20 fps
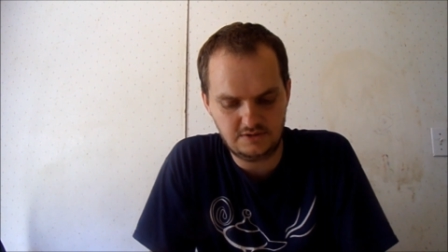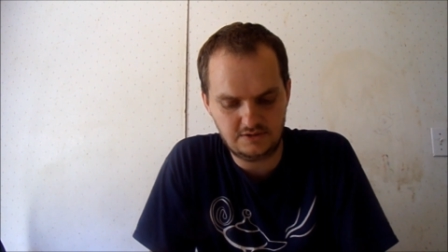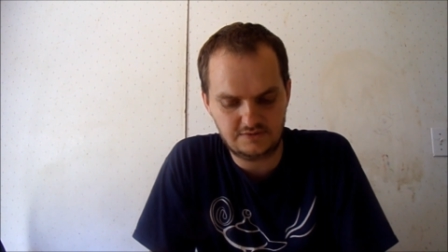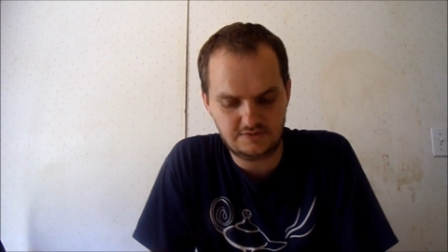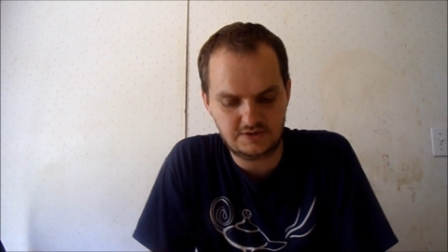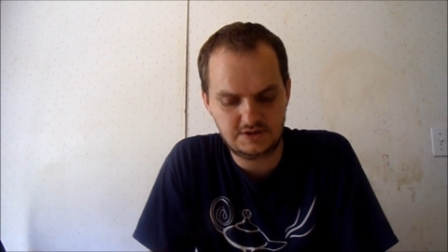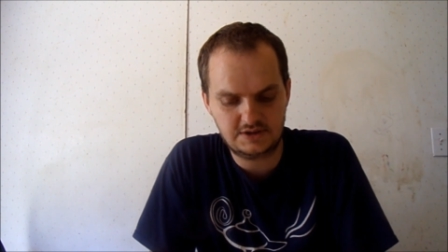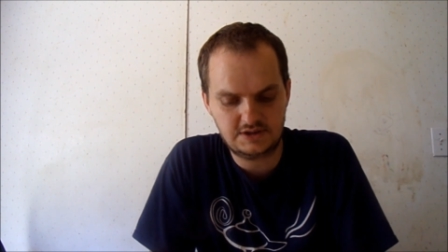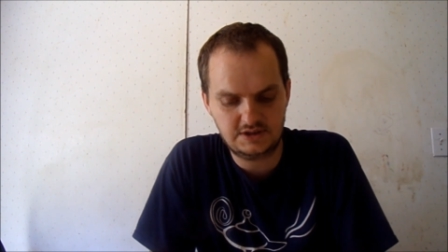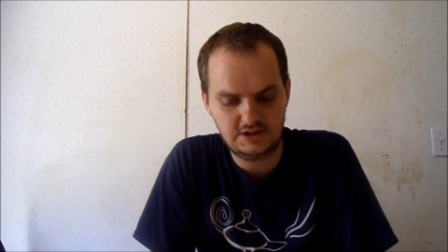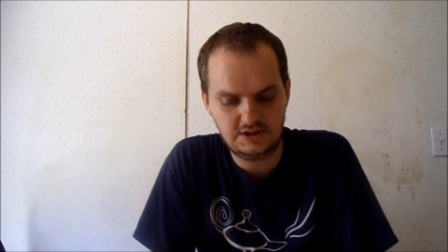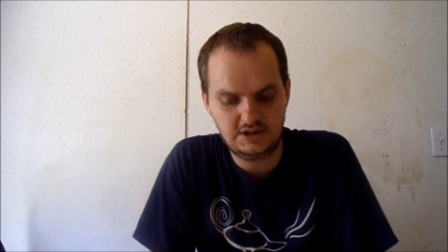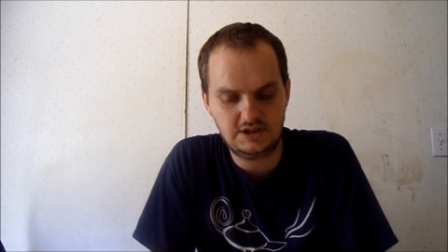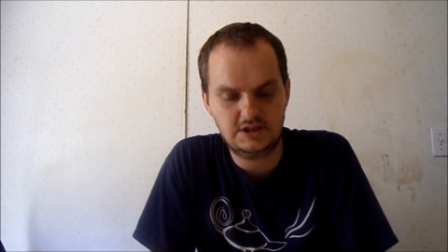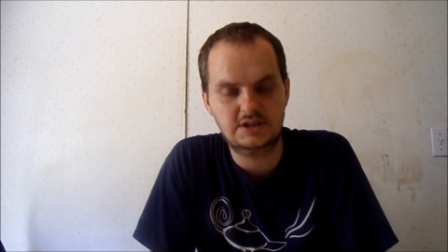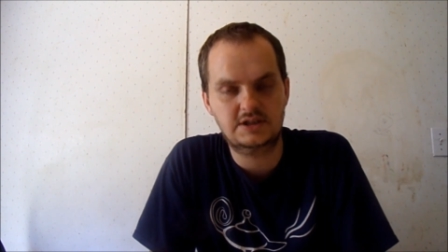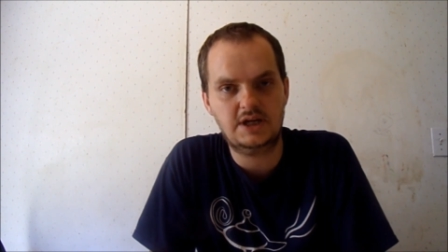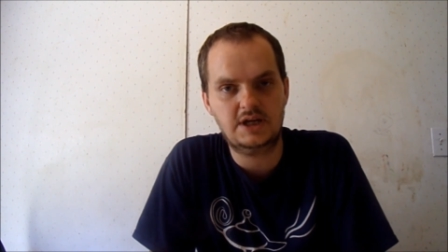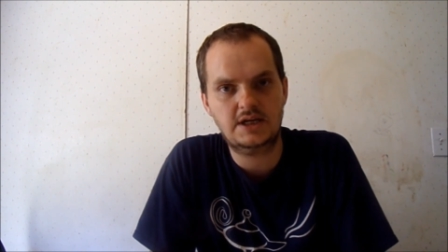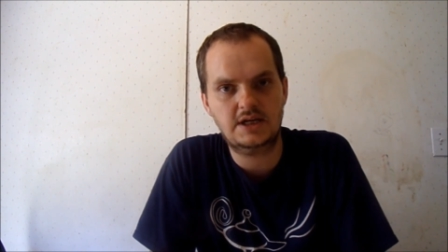
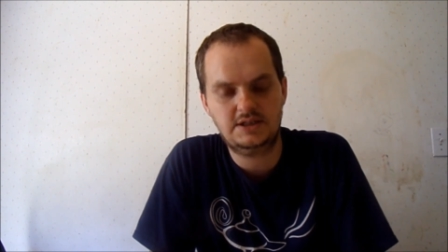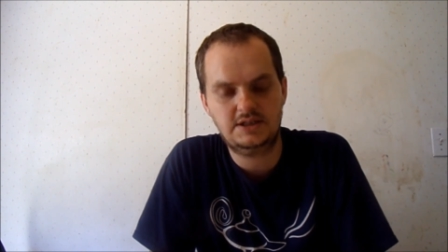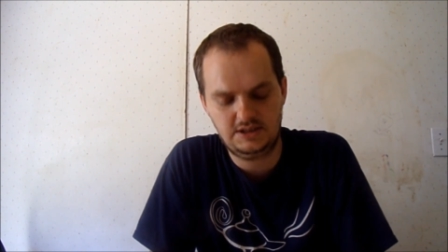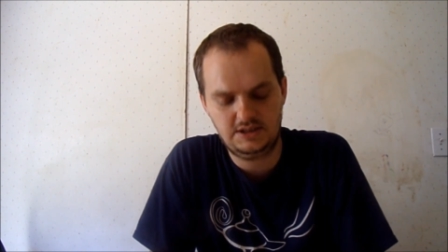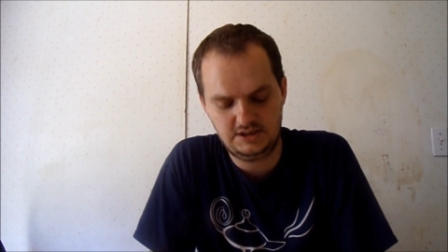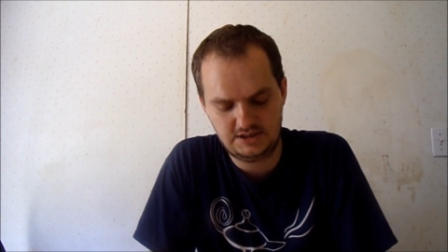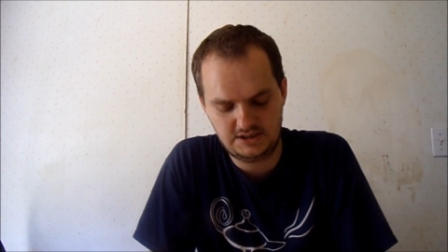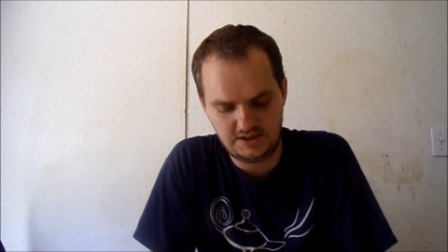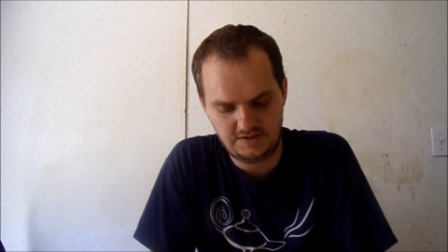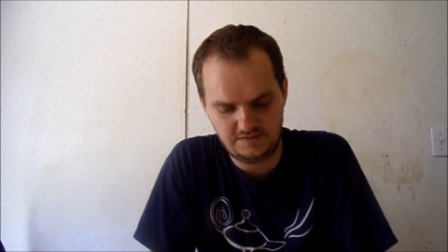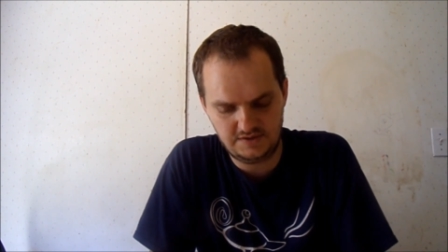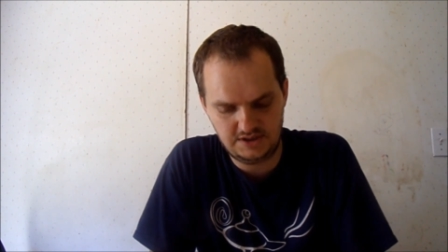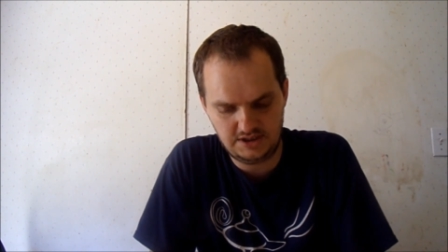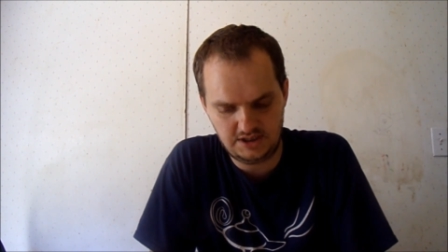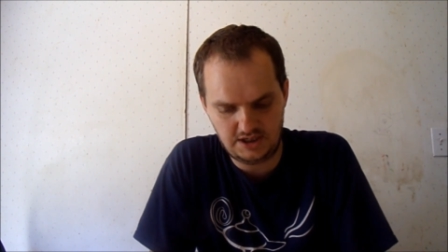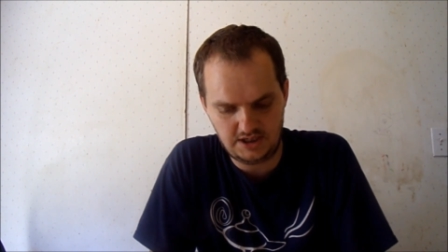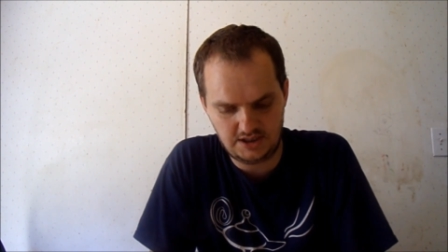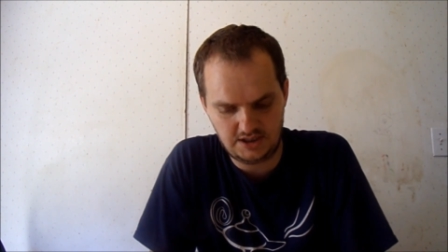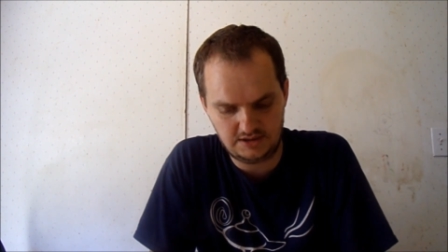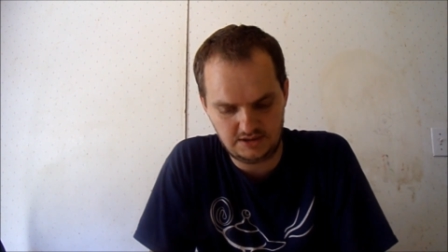University in nineteen
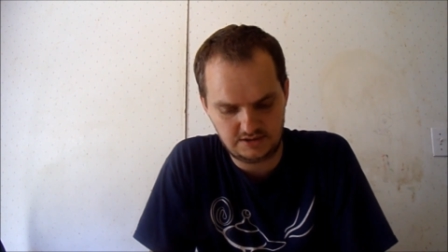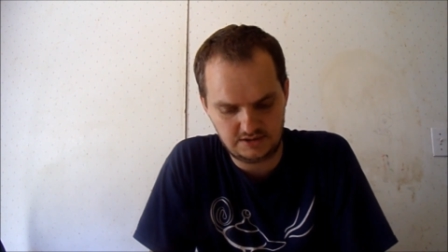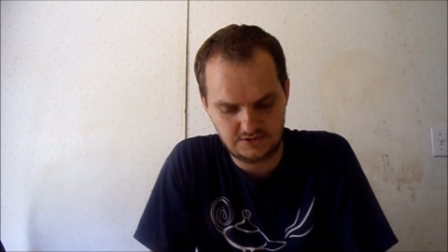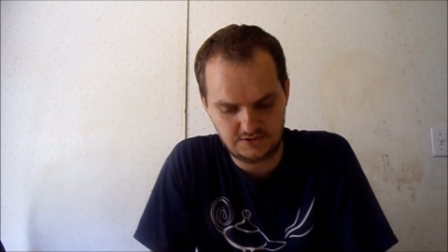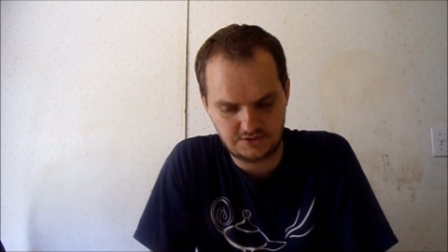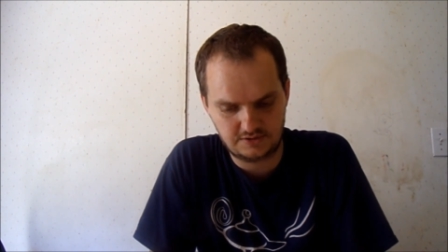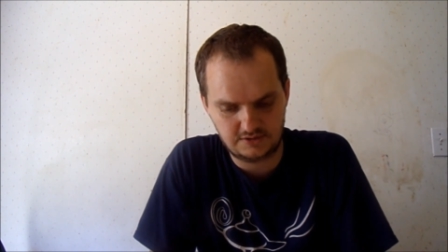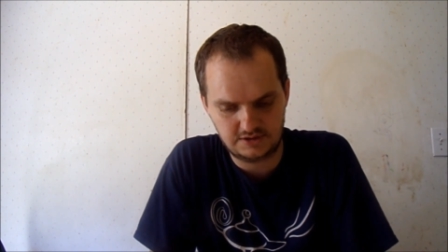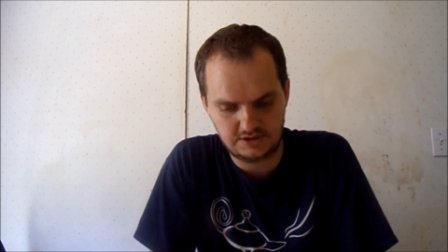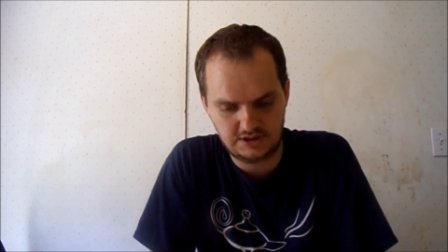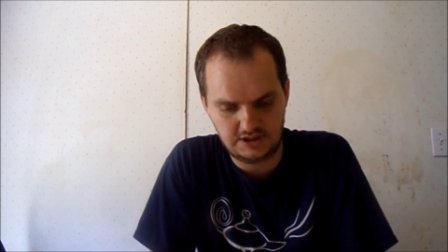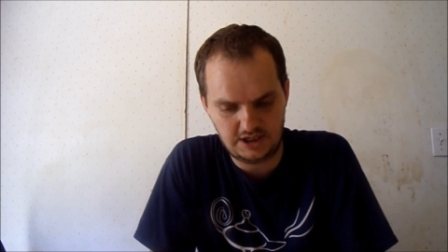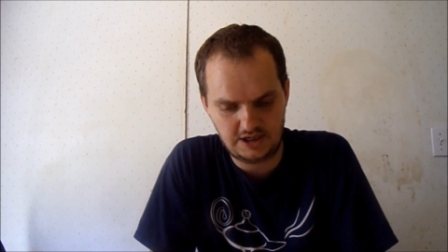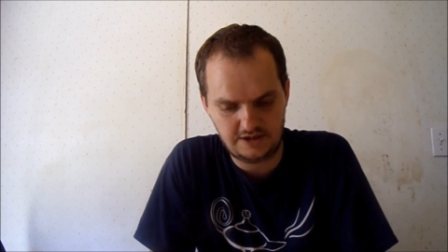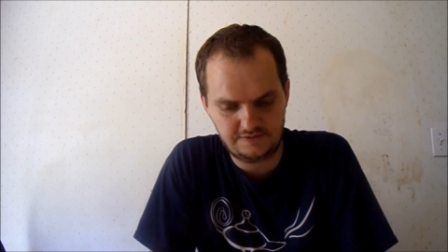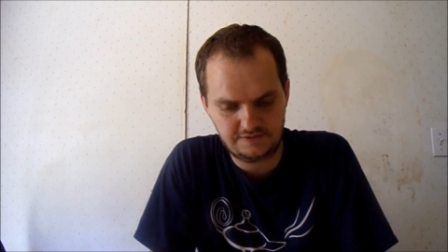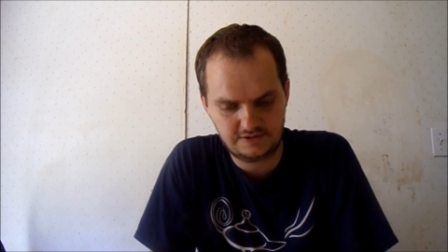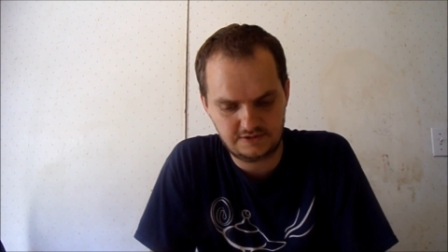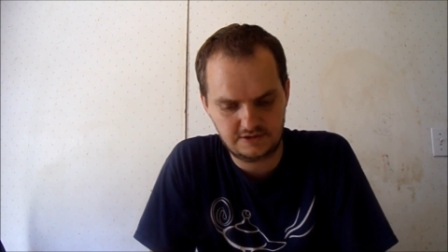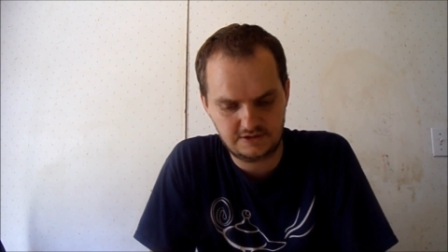seventy-eight, shortly
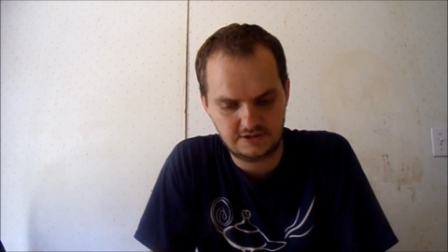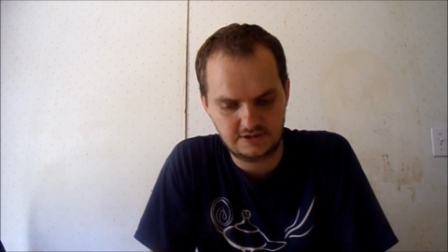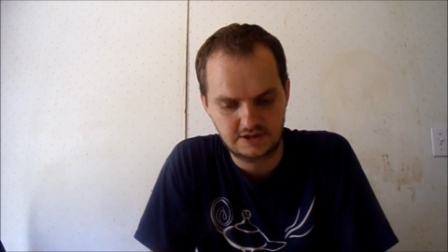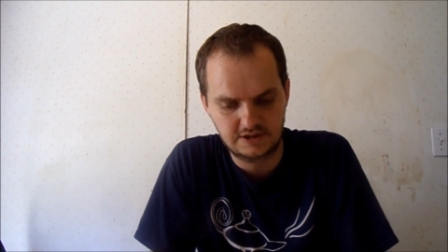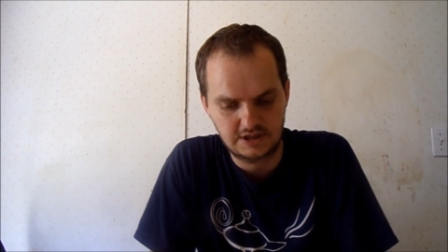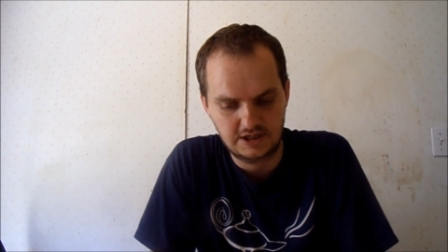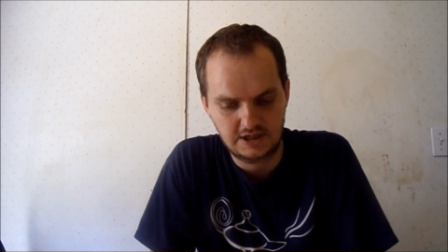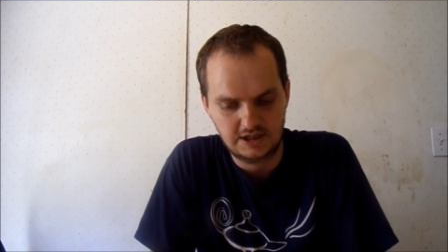after